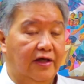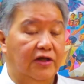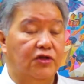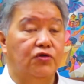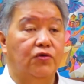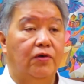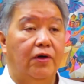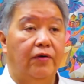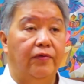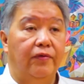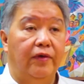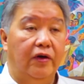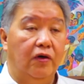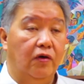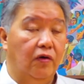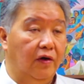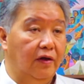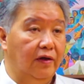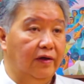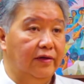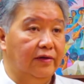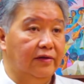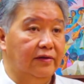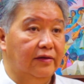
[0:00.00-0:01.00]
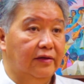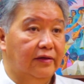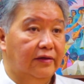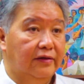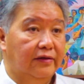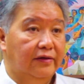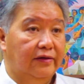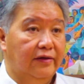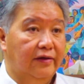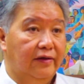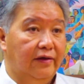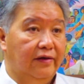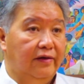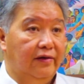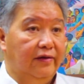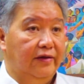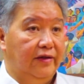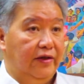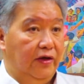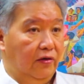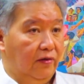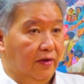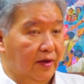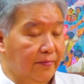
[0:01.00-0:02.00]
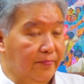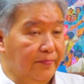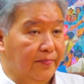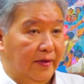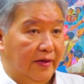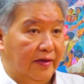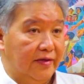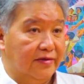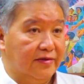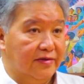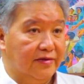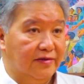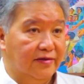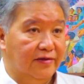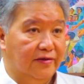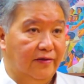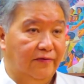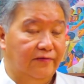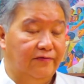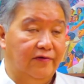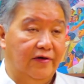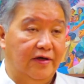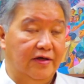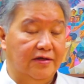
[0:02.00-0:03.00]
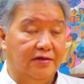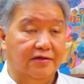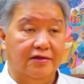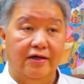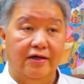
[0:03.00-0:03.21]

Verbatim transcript: that's why we call it the Olympics of Rice